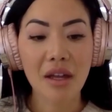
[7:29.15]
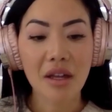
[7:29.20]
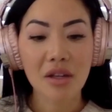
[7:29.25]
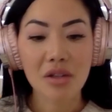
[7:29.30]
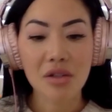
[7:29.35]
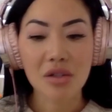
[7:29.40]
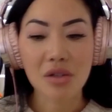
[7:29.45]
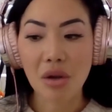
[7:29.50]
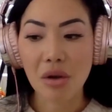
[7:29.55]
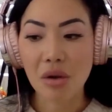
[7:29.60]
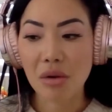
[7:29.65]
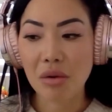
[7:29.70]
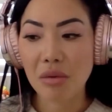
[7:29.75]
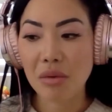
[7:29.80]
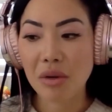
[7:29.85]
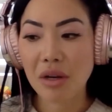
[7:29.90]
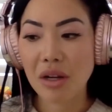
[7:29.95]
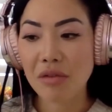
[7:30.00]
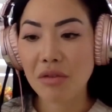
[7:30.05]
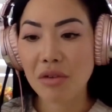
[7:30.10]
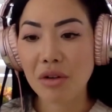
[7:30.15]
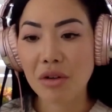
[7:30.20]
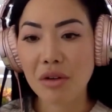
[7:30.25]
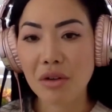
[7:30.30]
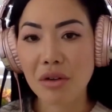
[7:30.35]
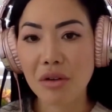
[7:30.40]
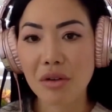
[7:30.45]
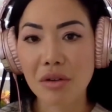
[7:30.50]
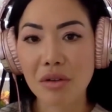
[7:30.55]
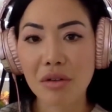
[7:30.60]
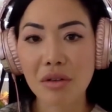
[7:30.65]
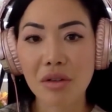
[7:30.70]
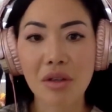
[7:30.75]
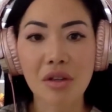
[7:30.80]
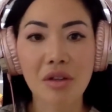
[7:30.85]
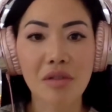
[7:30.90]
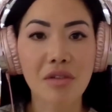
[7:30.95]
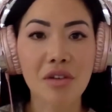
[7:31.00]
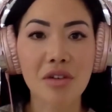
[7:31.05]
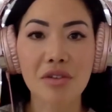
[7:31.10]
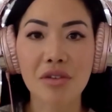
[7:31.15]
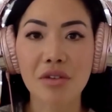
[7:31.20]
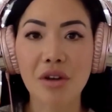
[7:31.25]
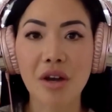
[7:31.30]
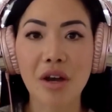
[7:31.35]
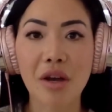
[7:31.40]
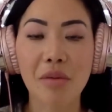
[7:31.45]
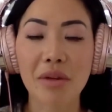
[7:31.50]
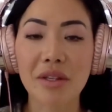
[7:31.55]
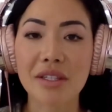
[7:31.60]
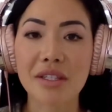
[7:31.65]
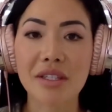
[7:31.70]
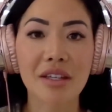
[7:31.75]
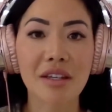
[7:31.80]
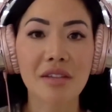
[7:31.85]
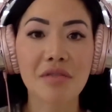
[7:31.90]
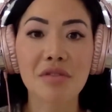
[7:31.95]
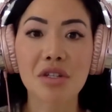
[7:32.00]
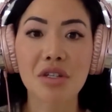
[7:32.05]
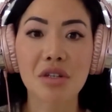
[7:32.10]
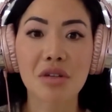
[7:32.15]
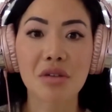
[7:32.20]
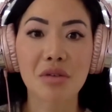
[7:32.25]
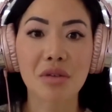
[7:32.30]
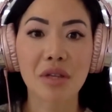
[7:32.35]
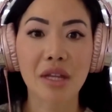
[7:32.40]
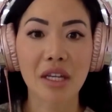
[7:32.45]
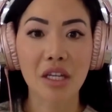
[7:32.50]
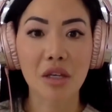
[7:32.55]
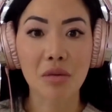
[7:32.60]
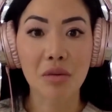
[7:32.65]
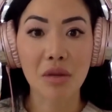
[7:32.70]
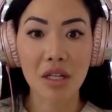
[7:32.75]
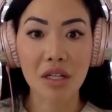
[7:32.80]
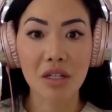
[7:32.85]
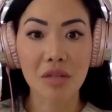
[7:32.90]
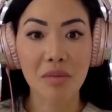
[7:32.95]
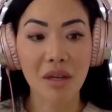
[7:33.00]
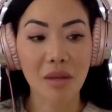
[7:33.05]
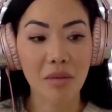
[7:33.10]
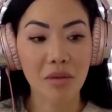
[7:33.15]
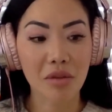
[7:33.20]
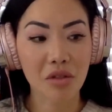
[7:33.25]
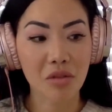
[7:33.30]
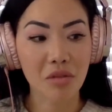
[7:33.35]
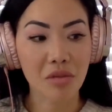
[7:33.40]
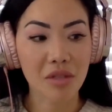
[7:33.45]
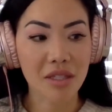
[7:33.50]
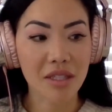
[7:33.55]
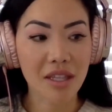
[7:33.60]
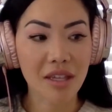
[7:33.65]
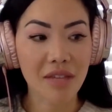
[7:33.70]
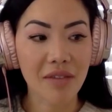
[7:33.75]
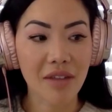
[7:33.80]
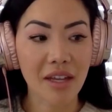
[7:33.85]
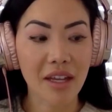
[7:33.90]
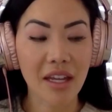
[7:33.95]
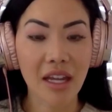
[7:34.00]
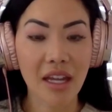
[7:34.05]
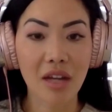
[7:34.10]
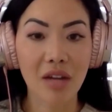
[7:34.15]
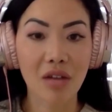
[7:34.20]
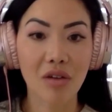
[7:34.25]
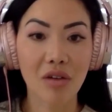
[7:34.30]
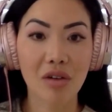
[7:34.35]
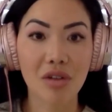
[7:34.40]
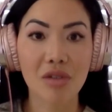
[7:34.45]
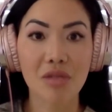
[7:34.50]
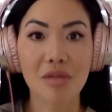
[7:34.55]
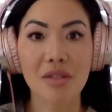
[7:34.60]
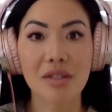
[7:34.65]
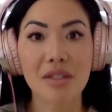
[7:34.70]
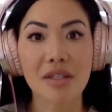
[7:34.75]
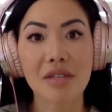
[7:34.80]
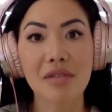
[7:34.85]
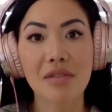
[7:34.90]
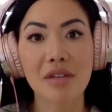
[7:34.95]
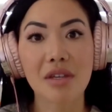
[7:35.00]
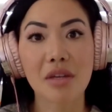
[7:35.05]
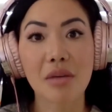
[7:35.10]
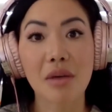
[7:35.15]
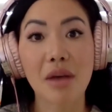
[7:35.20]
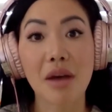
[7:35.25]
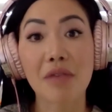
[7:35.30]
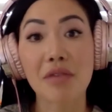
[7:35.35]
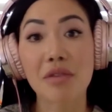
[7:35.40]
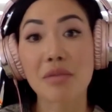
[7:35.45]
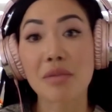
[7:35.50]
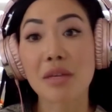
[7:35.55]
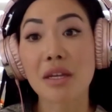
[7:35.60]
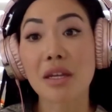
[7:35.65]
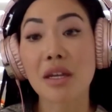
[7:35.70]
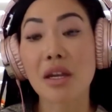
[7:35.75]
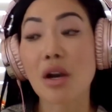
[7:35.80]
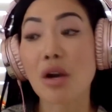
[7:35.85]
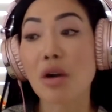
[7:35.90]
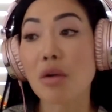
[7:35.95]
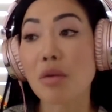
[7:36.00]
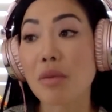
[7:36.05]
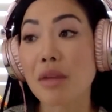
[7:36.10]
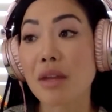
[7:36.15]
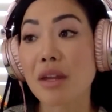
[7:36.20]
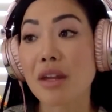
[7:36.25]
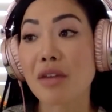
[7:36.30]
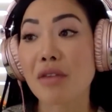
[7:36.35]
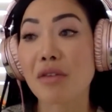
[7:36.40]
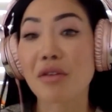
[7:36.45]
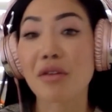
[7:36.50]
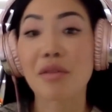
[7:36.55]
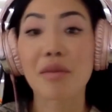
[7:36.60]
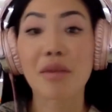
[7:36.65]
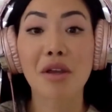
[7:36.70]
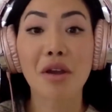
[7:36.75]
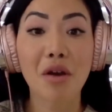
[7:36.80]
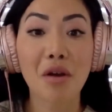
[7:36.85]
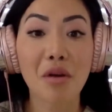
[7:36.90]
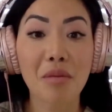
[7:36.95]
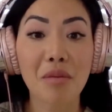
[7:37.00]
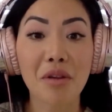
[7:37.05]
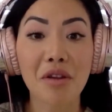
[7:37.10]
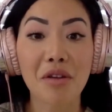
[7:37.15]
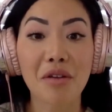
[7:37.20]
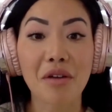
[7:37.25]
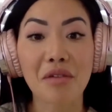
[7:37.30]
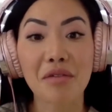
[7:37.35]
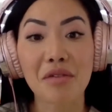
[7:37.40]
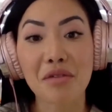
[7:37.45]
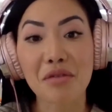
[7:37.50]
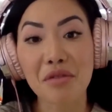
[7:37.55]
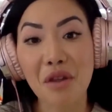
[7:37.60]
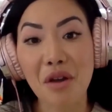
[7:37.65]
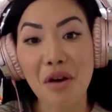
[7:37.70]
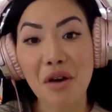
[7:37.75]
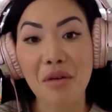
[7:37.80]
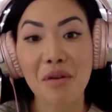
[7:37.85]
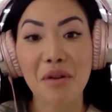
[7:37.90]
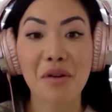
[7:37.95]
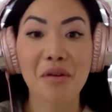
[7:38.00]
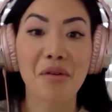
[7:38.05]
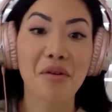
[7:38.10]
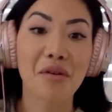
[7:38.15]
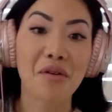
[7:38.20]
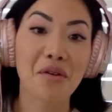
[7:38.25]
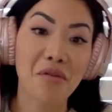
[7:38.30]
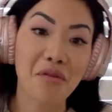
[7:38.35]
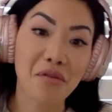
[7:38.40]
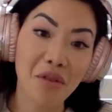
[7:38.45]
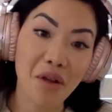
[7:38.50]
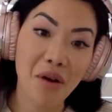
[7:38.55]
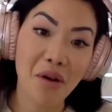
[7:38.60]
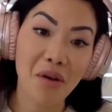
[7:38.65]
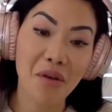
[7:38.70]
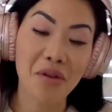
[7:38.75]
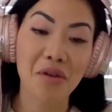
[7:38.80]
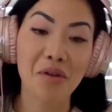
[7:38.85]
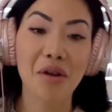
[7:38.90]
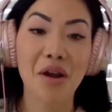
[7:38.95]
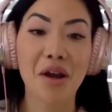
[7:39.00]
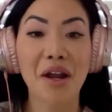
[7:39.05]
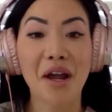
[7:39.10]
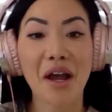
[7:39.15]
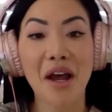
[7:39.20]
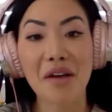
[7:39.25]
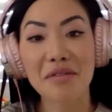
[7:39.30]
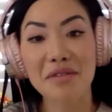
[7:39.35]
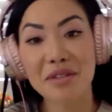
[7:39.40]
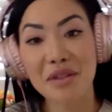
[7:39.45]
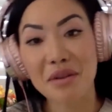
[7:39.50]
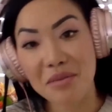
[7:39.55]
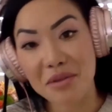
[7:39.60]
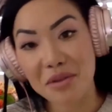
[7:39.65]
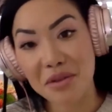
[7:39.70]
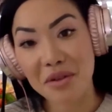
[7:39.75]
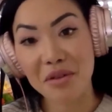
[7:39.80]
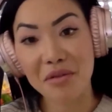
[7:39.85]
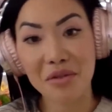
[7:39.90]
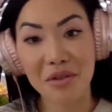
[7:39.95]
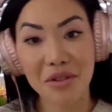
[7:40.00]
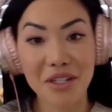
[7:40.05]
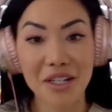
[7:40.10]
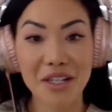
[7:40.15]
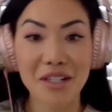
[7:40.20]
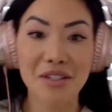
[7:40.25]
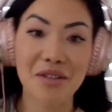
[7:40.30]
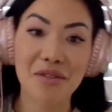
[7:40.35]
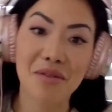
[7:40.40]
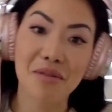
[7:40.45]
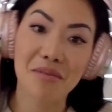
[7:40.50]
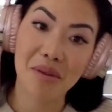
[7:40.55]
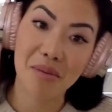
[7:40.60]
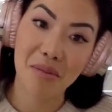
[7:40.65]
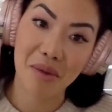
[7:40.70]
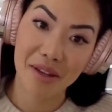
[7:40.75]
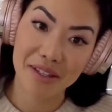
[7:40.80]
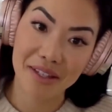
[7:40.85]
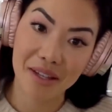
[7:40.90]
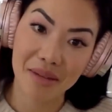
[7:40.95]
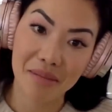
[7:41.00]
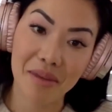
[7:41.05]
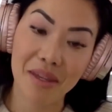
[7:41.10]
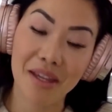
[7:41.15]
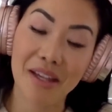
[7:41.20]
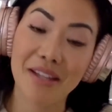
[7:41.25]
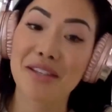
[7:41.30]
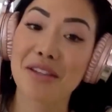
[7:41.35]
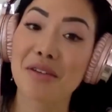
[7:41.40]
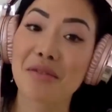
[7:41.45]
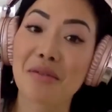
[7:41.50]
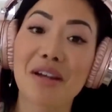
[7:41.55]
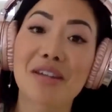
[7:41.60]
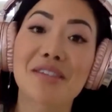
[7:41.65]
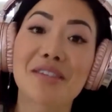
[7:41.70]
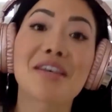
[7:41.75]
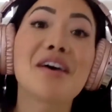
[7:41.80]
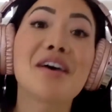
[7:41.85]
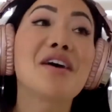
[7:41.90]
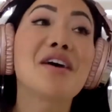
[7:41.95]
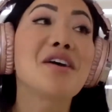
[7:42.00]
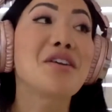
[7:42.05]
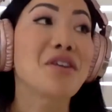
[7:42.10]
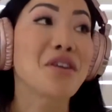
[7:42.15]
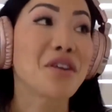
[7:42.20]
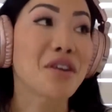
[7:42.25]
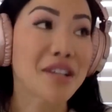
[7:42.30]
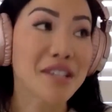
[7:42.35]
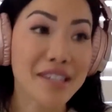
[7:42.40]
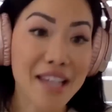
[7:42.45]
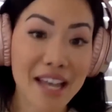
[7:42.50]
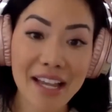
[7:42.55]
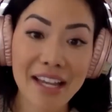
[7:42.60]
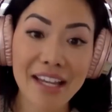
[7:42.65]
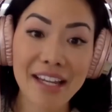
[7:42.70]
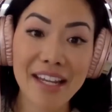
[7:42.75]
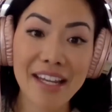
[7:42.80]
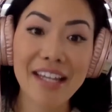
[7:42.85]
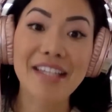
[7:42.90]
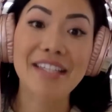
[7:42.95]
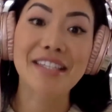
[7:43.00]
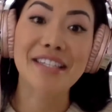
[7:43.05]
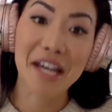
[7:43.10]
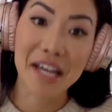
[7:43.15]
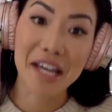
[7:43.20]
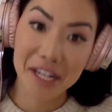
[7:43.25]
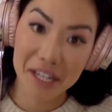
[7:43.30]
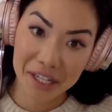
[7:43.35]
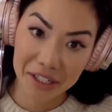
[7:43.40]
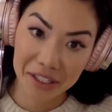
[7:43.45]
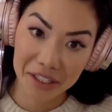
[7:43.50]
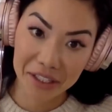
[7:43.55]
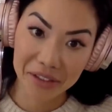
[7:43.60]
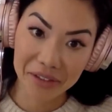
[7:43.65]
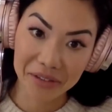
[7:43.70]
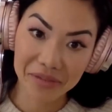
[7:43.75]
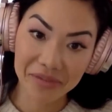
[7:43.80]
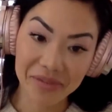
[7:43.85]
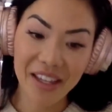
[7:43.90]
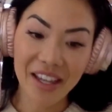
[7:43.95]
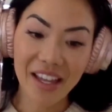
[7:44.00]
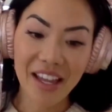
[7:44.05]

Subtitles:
So whatever universe or God wants to give to you, like you need to be able to receive it, and in order to receive it you have to be open. In order to be open you have to flow, and in order to flow you got to have some sort of routine so you can be present, because otherwise your anxiety is going to kill you.